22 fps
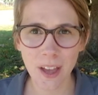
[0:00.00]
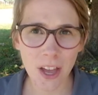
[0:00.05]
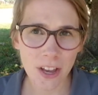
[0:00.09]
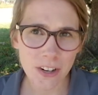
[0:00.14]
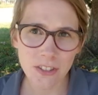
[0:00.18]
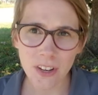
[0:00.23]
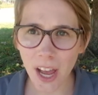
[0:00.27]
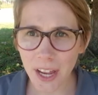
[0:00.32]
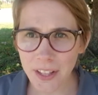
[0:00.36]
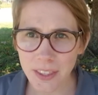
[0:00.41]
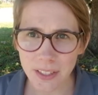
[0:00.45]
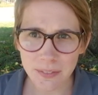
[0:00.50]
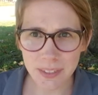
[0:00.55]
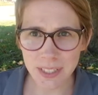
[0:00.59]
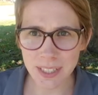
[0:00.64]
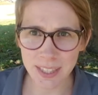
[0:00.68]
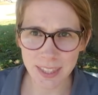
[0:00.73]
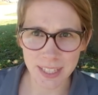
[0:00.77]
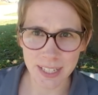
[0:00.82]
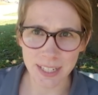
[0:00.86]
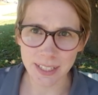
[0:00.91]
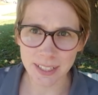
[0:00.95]
Non-living
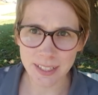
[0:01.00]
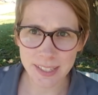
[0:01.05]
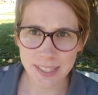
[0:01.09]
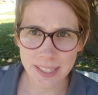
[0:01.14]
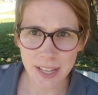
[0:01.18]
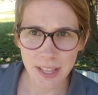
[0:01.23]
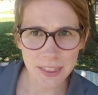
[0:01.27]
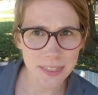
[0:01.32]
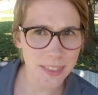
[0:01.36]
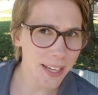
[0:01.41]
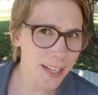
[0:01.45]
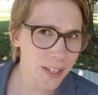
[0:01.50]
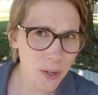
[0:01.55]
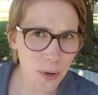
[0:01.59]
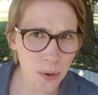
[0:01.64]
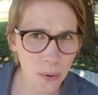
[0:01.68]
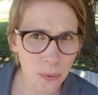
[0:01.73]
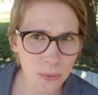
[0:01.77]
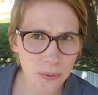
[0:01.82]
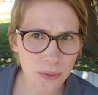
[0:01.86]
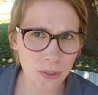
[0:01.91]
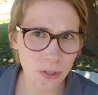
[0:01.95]
things, they
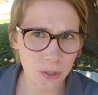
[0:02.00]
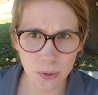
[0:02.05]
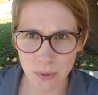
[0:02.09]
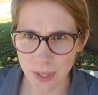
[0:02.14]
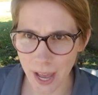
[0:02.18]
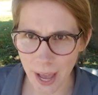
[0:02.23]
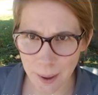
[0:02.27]
don't do that.